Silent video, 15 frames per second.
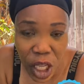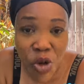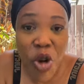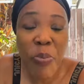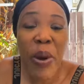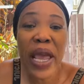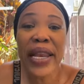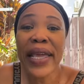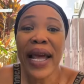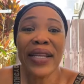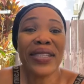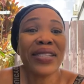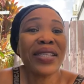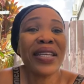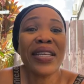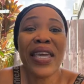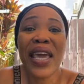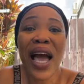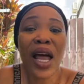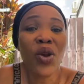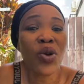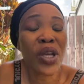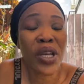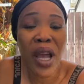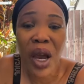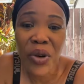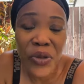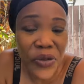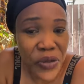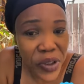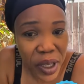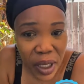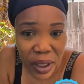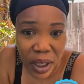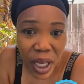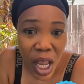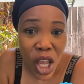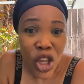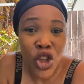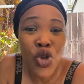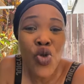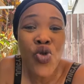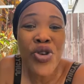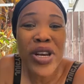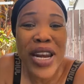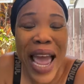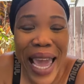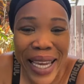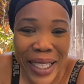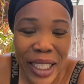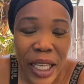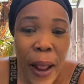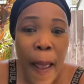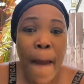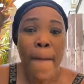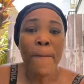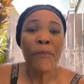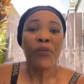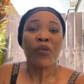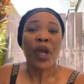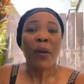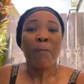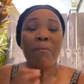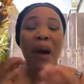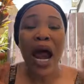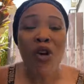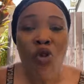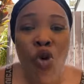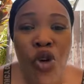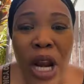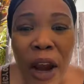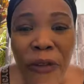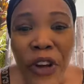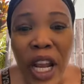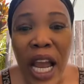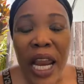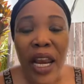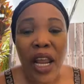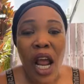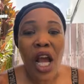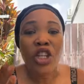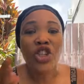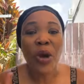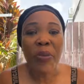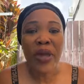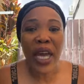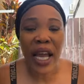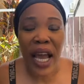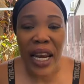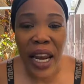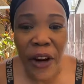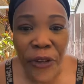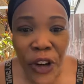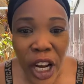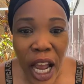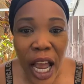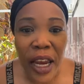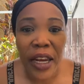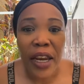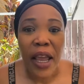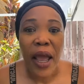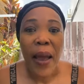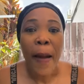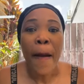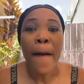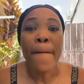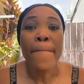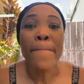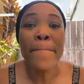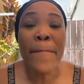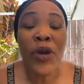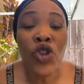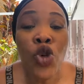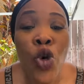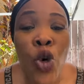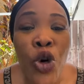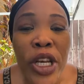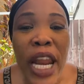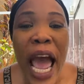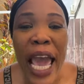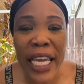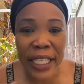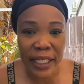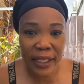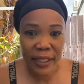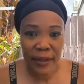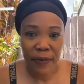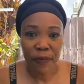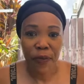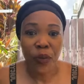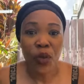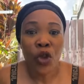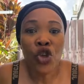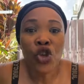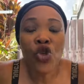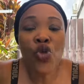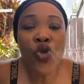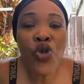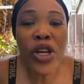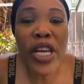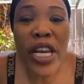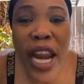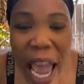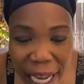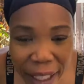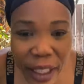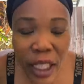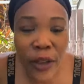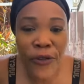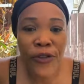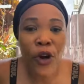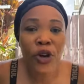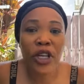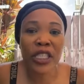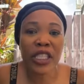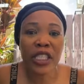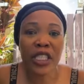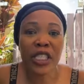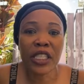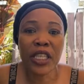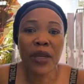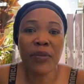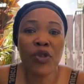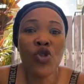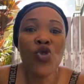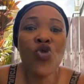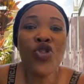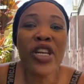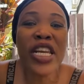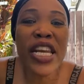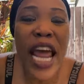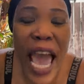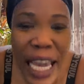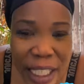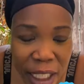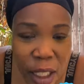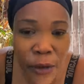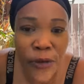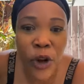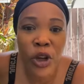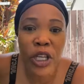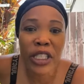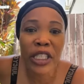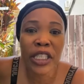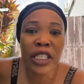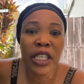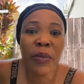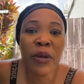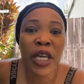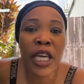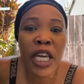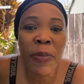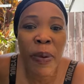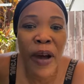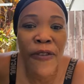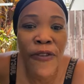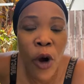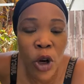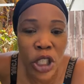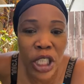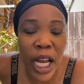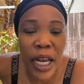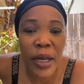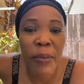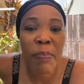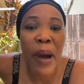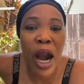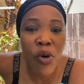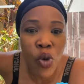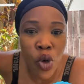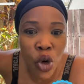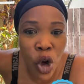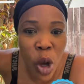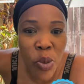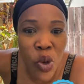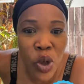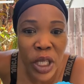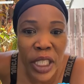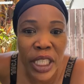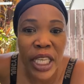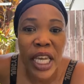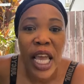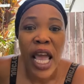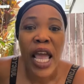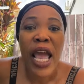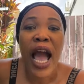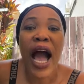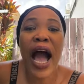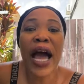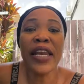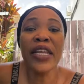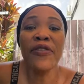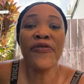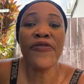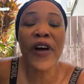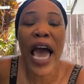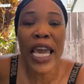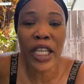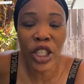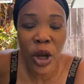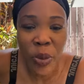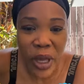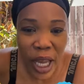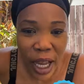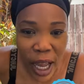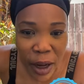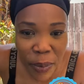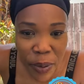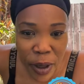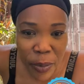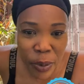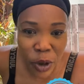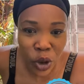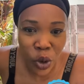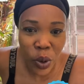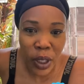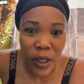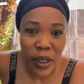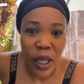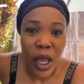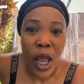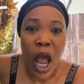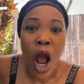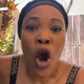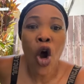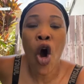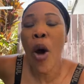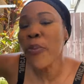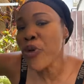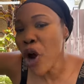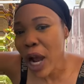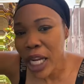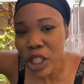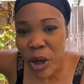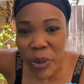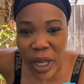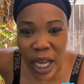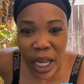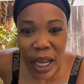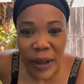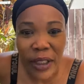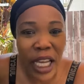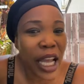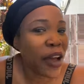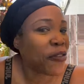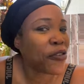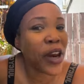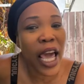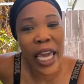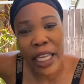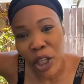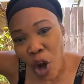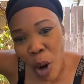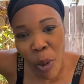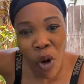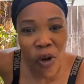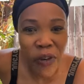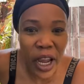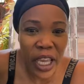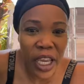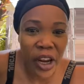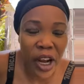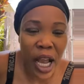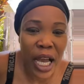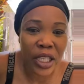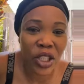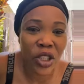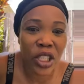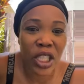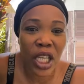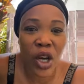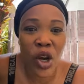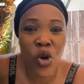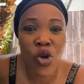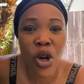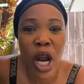The rebellion still they are looking on the face. Unite. Maroon African, Jamaican African. Unite. Unite in front of the system. Unite in front of the system. Keep a function, Maroon community, and invite Jamaican people to it. Come down to Jamaica, take a flight, come over here, because you know, say,